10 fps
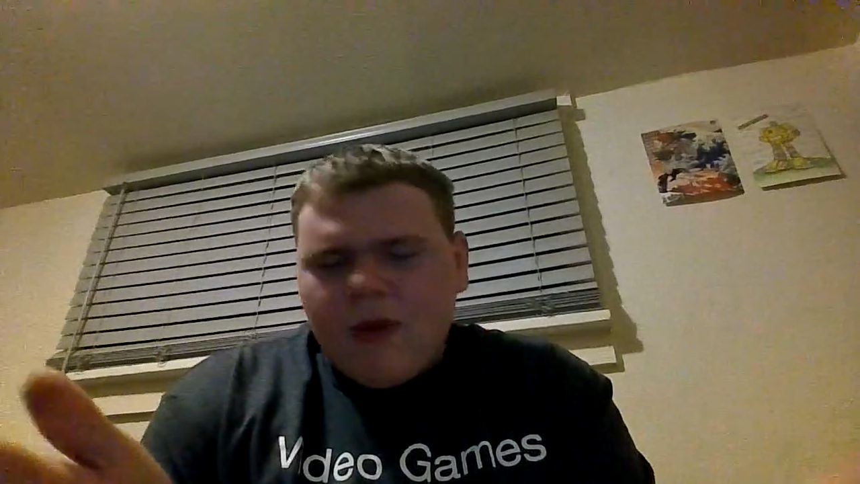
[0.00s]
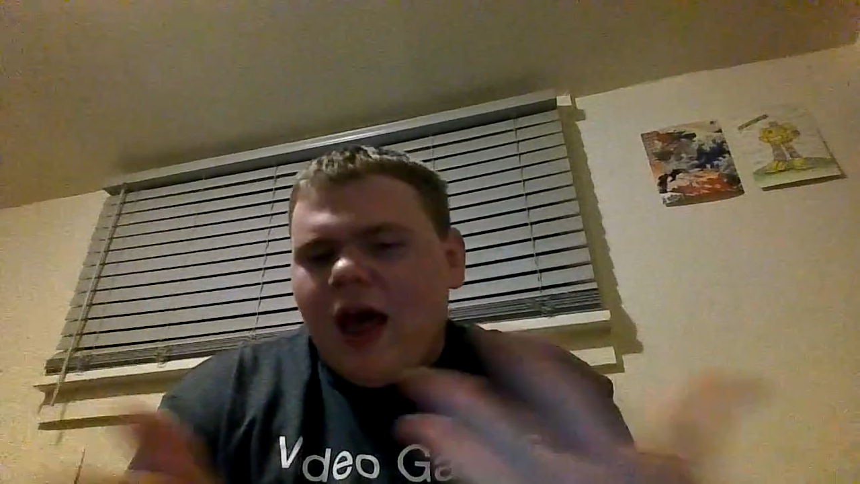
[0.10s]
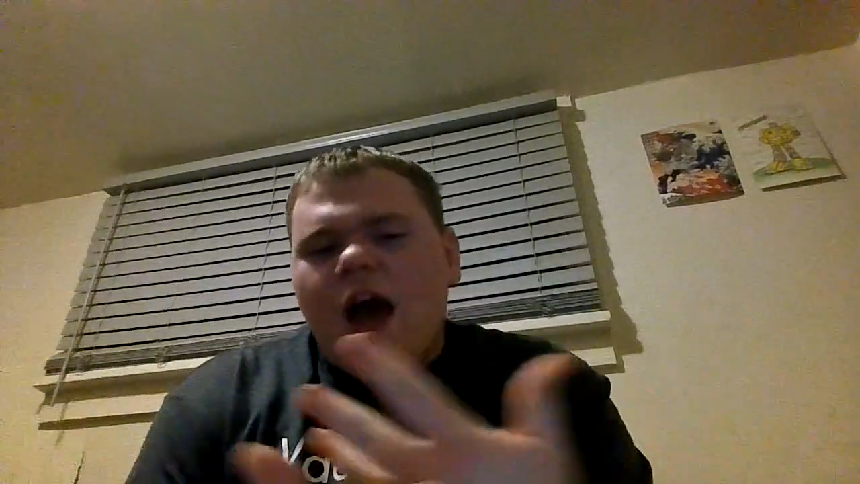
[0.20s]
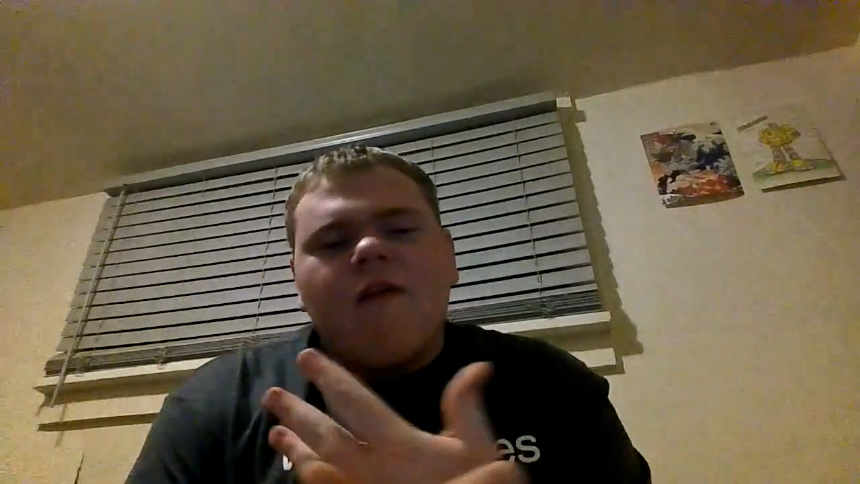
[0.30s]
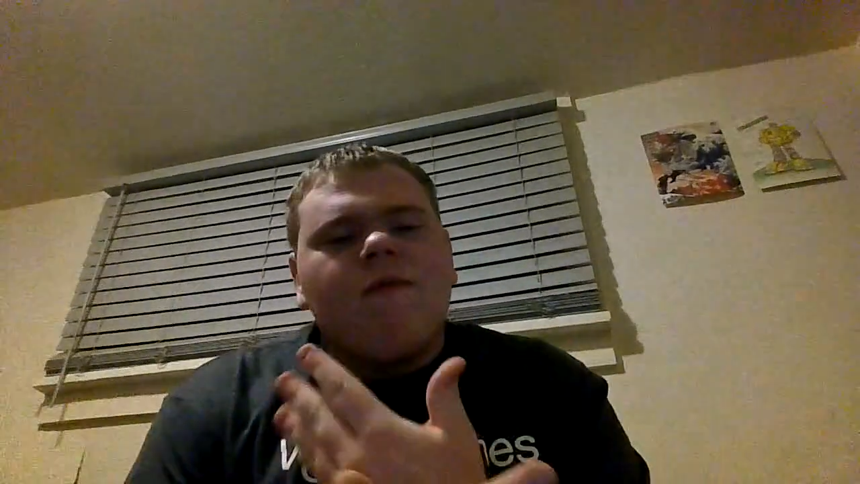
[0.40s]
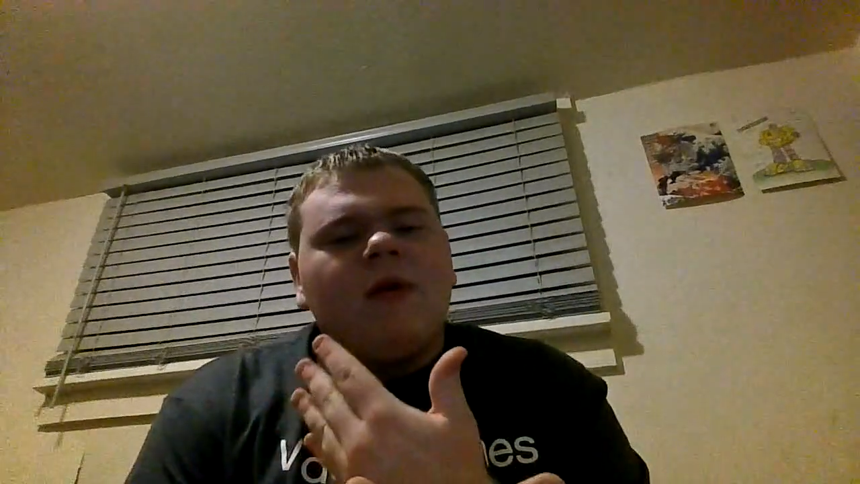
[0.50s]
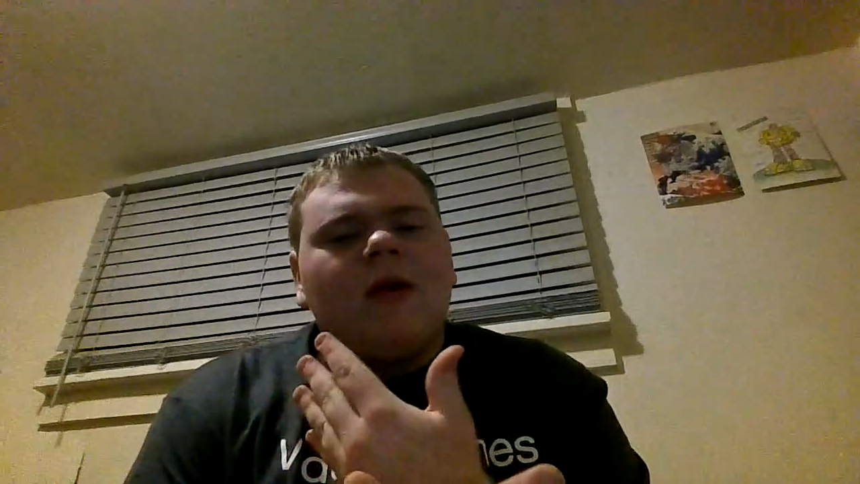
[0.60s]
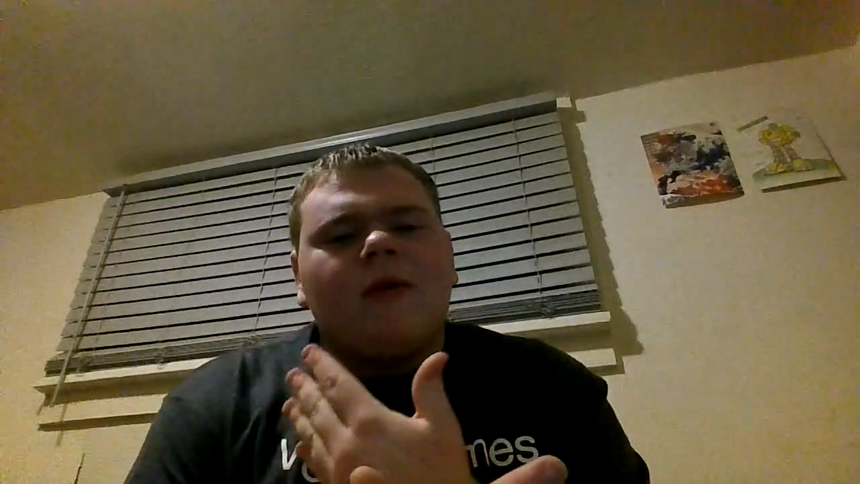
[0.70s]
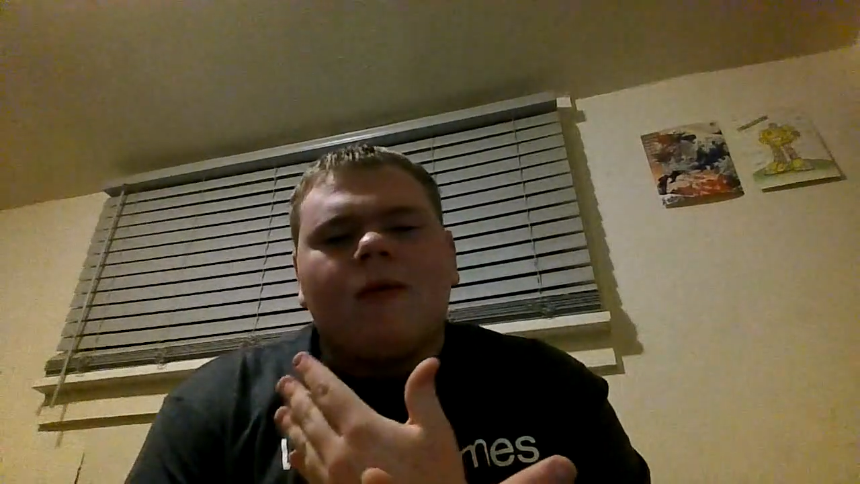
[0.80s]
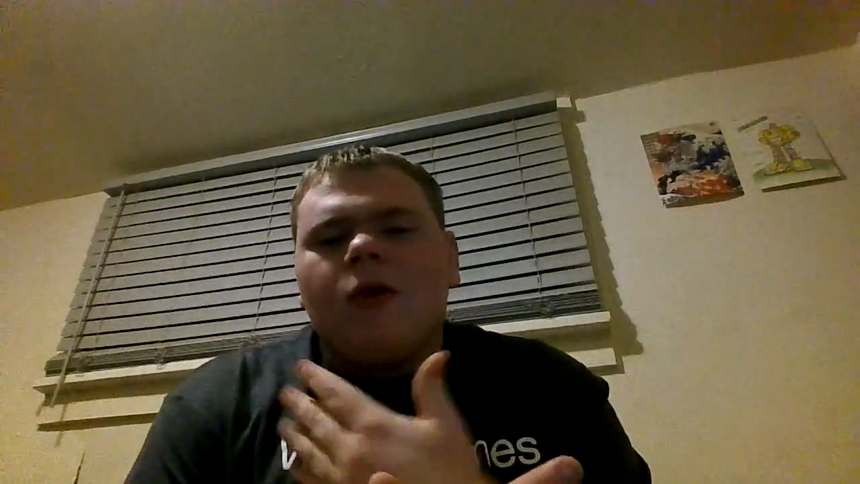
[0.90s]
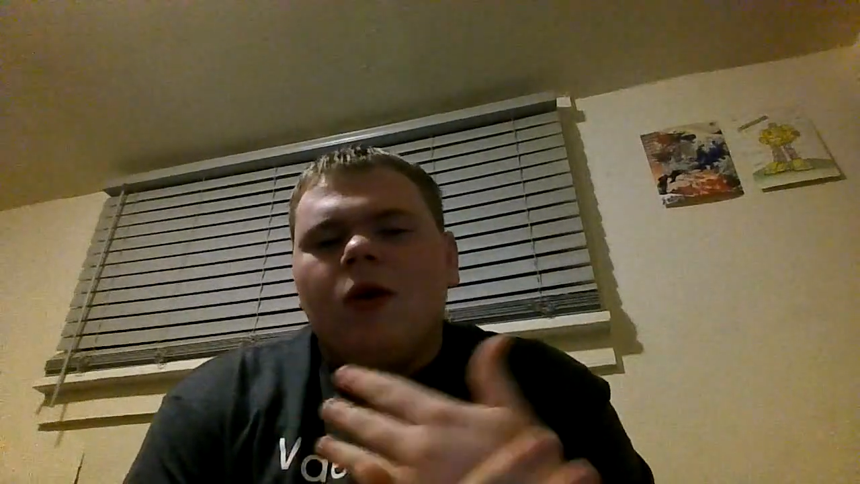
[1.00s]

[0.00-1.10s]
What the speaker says: Have been,